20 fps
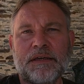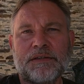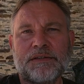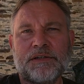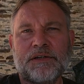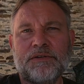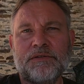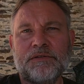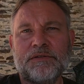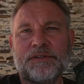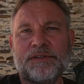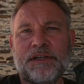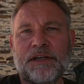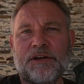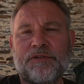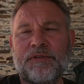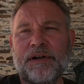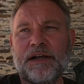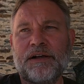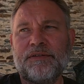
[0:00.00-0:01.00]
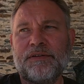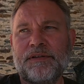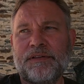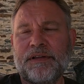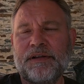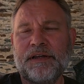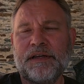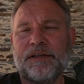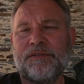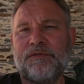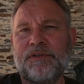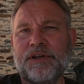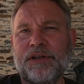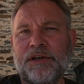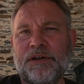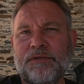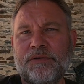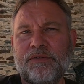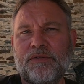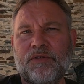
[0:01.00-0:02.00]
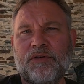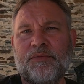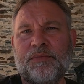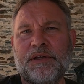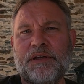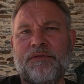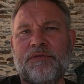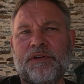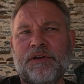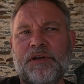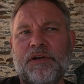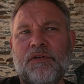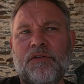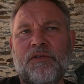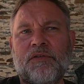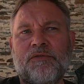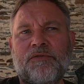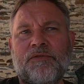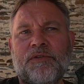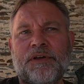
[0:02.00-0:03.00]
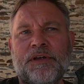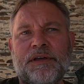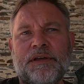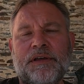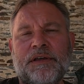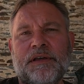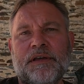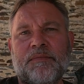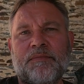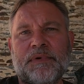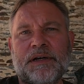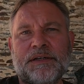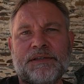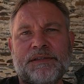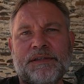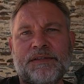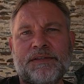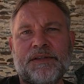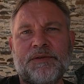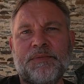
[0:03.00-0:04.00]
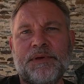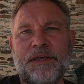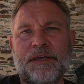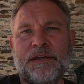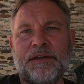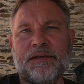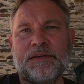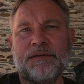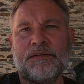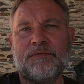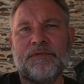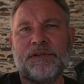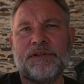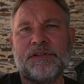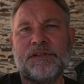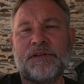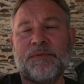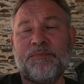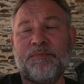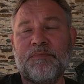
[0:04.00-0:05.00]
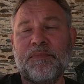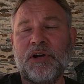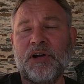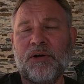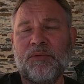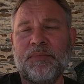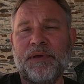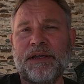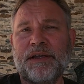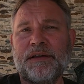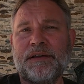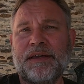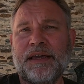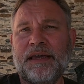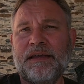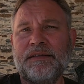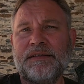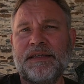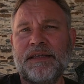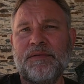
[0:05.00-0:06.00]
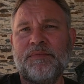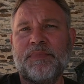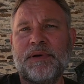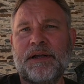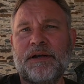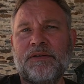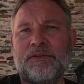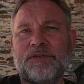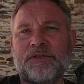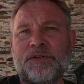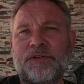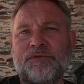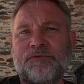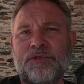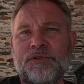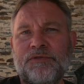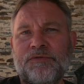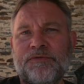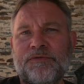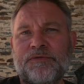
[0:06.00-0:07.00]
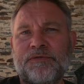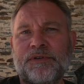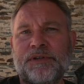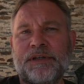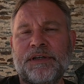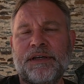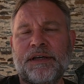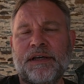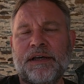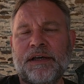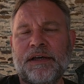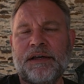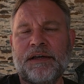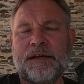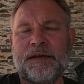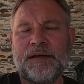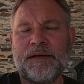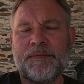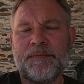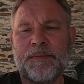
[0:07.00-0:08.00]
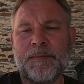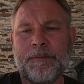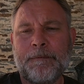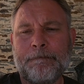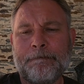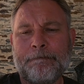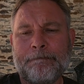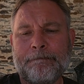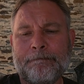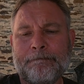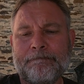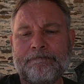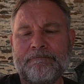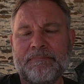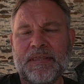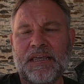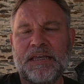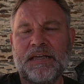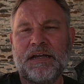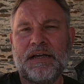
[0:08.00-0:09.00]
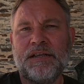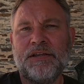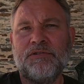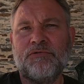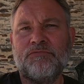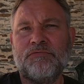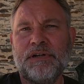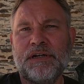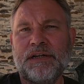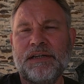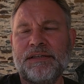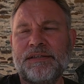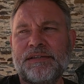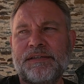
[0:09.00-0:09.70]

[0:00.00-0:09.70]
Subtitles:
So stick around. The next video is going to be a video of my system here, which is a lot bigger, 18 panels on the roof, and you'll really